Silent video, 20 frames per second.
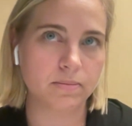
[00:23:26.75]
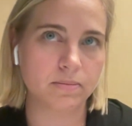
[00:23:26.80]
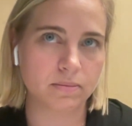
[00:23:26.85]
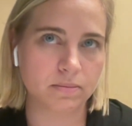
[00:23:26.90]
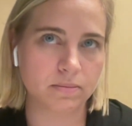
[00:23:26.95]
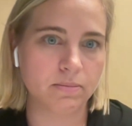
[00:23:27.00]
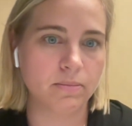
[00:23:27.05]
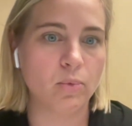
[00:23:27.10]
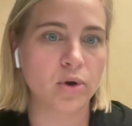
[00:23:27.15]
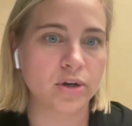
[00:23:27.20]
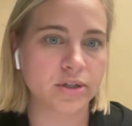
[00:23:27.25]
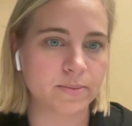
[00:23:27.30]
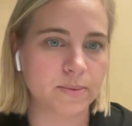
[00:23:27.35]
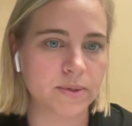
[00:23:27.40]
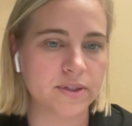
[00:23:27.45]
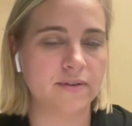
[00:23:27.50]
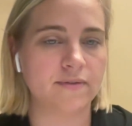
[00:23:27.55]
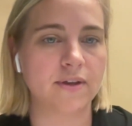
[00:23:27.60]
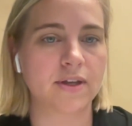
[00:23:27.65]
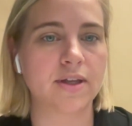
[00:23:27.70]
More
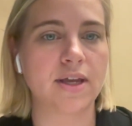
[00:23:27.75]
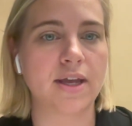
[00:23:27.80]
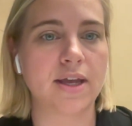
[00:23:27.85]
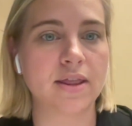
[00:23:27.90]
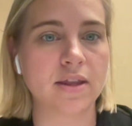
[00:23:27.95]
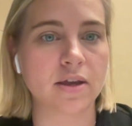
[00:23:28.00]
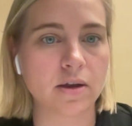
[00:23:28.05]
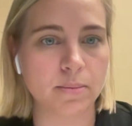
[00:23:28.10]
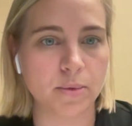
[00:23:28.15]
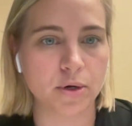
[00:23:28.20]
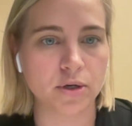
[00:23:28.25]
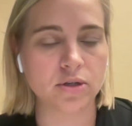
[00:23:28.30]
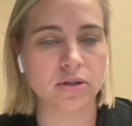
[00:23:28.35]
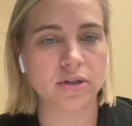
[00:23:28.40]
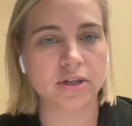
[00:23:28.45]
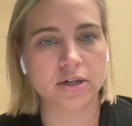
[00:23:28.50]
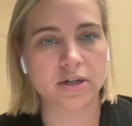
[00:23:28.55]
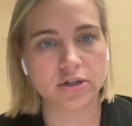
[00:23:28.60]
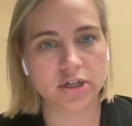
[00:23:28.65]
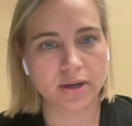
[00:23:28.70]
specifically in the commercial
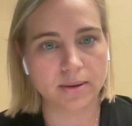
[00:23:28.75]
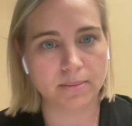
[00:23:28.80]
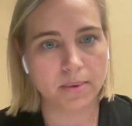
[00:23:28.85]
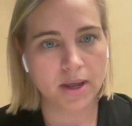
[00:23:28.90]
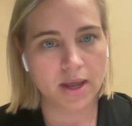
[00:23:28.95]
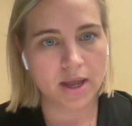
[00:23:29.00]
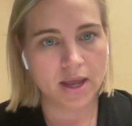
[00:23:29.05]
leadership,